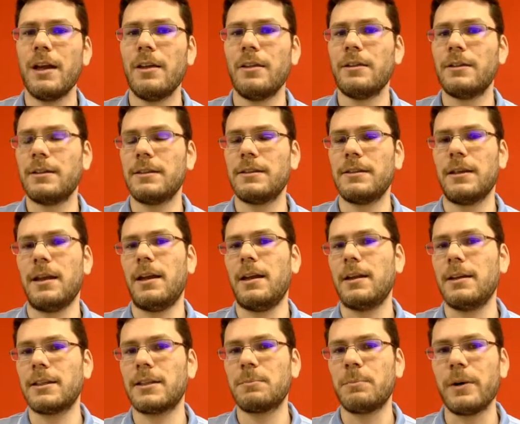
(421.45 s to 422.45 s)
this is an
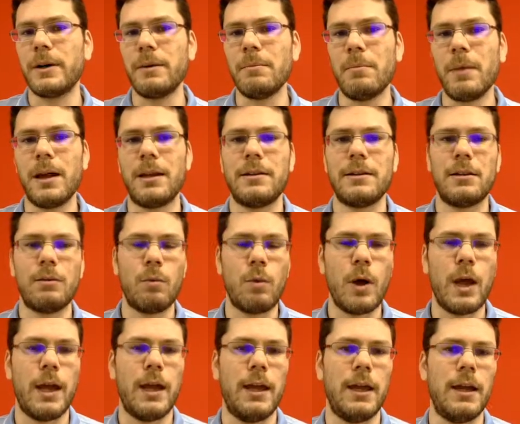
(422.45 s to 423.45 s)
experimental
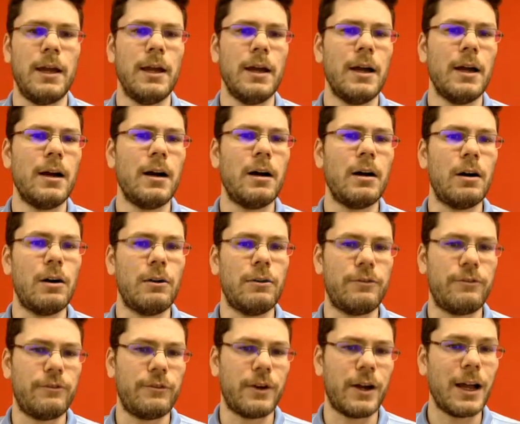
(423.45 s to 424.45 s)
way
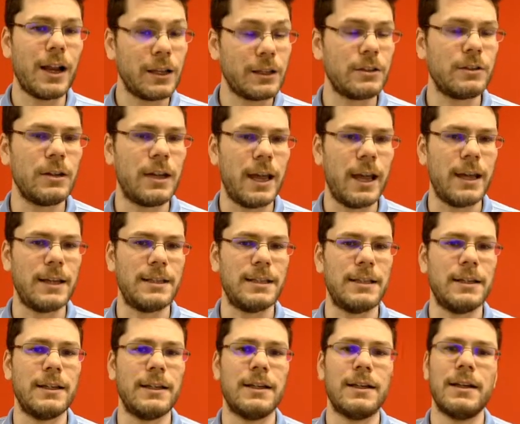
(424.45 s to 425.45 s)
of
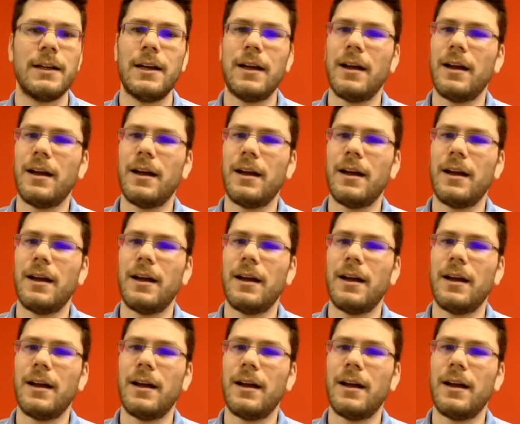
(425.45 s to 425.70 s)
calculating.